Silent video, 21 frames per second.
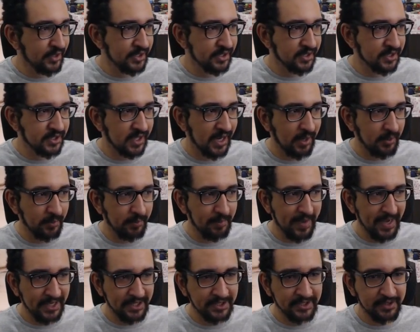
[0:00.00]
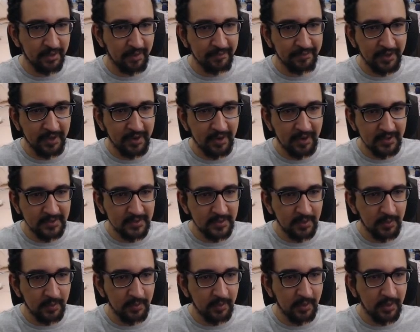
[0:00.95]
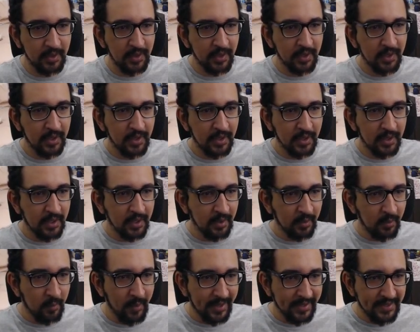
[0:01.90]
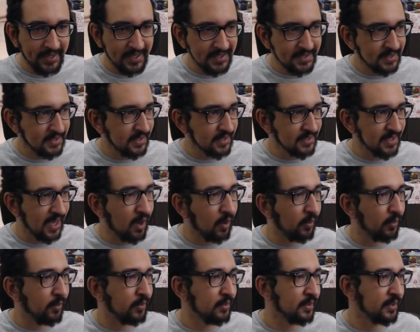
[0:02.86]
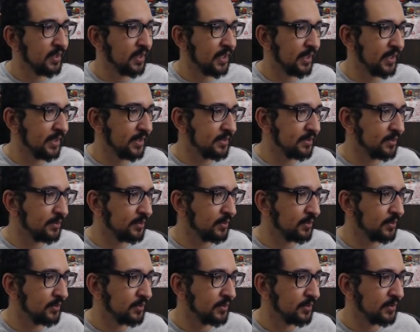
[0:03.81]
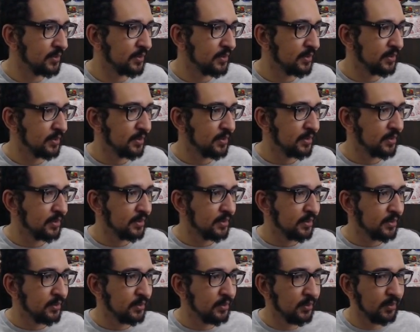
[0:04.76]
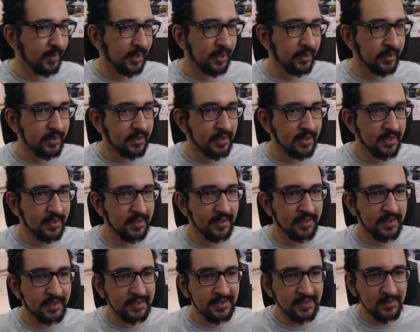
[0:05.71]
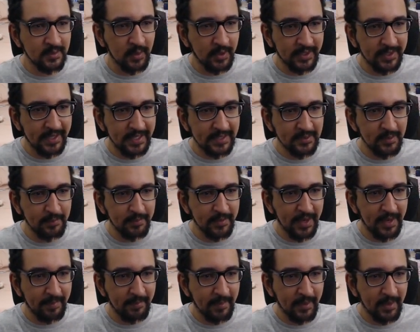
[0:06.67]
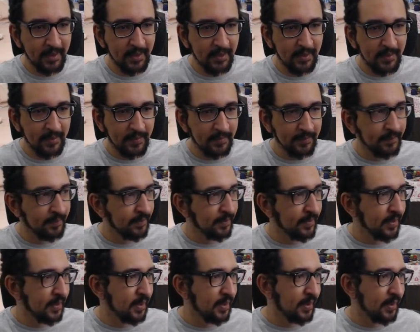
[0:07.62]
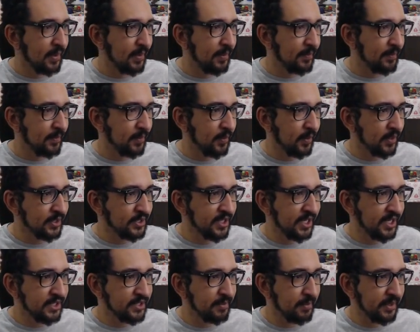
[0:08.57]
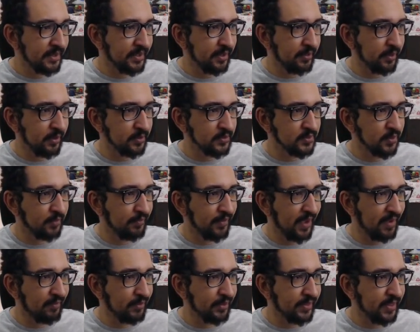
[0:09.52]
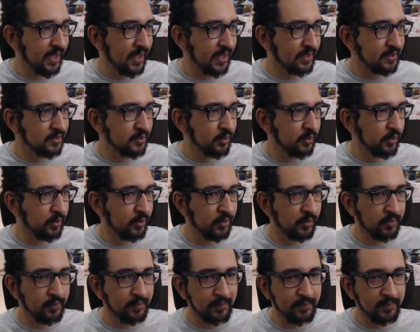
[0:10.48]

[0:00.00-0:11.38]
child mesh of the car. So wait, this oh, I need to, oh my god, this is gonna take some time. Gonna change the materials of everything to